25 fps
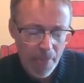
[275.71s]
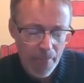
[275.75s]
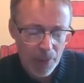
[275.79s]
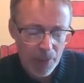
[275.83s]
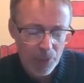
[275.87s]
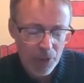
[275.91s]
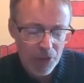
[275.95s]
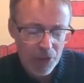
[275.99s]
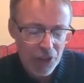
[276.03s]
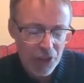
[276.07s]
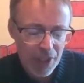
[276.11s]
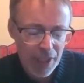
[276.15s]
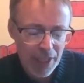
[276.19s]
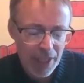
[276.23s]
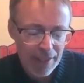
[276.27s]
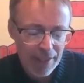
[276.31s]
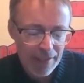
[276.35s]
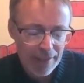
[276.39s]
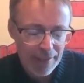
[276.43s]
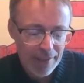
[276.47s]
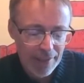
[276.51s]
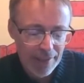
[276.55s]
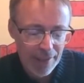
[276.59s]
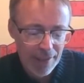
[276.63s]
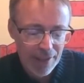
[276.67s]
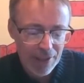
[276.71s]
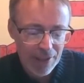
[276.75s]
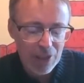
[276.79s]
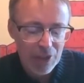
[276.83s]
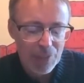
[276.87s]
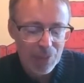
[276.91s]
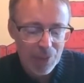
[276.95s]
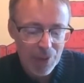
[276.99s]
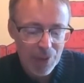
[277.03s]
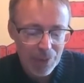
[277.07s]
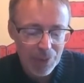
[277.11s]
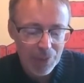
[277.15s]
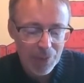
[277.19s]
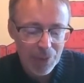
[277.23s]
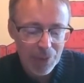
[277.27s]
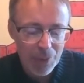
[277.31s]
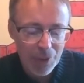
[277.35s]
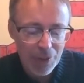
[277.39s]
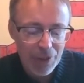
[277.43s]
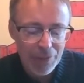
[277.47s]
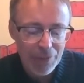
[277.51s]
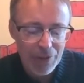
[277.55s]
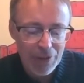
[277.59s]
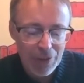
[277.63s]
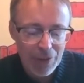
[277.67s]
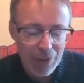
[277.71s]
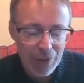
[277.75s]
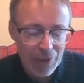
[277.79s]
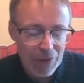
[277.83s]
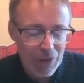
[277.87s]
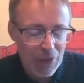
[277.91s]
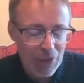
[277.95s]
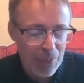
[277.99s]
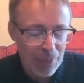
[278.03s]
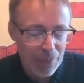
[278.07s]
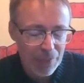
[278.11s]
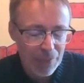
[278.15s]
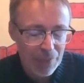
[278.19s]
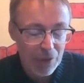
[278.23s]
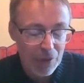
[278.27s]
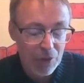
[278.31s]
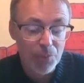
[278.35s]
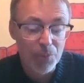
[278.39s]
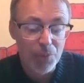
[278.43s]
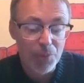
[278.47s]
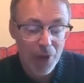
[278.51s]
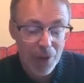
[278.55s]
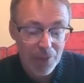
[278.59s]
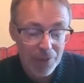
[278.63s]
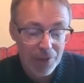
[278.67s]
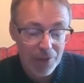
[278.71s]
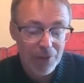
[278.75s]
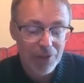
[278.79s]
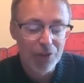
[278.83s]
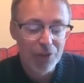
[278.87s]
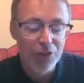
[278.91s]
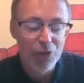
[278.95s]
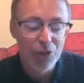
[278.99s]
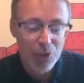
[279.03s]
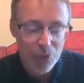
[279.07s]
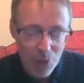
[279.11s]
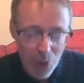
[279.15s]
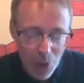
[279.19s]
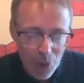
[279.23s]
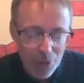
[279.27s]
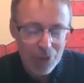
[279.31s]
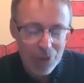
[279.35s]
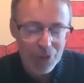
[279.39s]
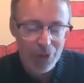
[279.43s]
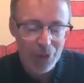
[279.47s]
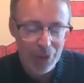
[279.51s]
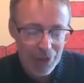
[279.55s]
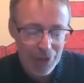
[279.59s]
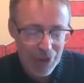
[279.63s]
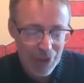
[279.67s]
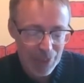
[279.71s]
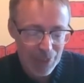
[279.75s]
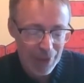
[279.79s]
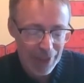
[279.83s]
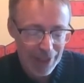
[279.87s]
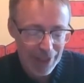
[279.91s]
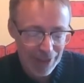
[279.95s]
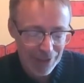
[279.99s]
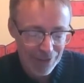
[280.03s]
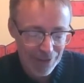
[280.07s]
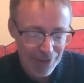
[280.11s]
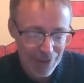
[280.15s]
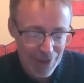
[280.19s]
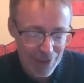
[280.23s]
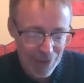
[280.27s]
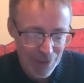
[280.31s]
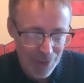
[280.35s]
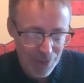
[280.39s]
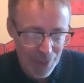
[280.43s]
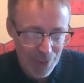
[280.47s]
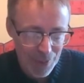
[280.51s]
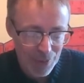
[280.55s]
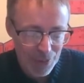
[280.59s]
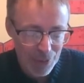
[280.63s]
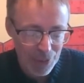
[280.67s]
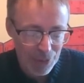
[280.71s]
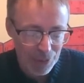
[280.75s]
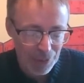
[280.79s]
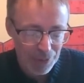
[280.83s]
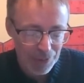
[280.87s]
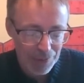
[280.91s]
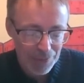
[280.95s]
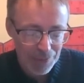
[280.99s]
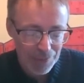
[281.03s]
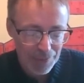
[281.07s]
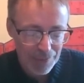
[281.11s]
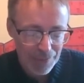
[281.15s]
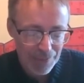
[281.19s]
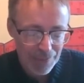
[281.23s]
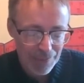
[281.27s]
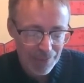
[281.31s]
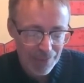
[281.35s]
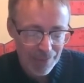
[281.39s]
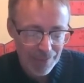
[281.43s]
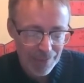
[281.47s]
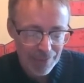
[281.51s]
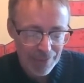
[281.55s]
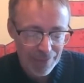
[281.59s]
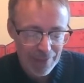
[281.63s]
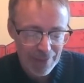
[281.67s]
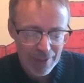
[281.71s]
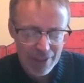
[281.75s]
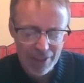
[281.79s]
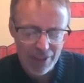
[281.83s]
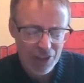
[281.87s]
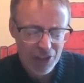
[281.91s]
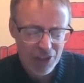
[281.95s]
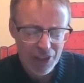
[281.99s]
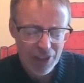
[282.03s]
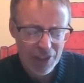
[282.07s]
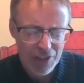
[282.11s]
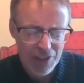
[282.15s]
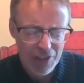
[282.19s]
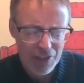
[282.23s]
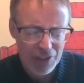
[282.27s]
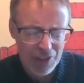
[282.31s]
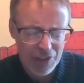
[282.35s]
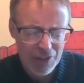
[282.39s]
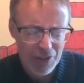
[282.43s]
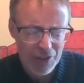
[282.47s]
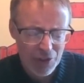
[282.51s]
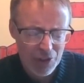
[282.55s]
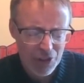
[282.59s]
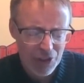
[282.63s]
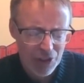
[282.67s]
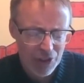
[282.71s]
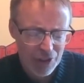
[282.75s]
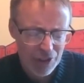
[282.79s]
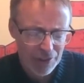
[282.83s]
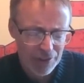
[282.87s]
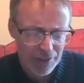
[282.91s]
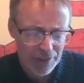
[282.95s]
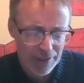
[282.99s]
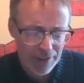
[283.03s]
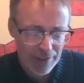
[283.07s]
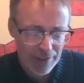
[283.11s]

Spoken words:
Once you get in, you probably won't even notice you won't notice a big difference from a pool. She doesn't look so sure.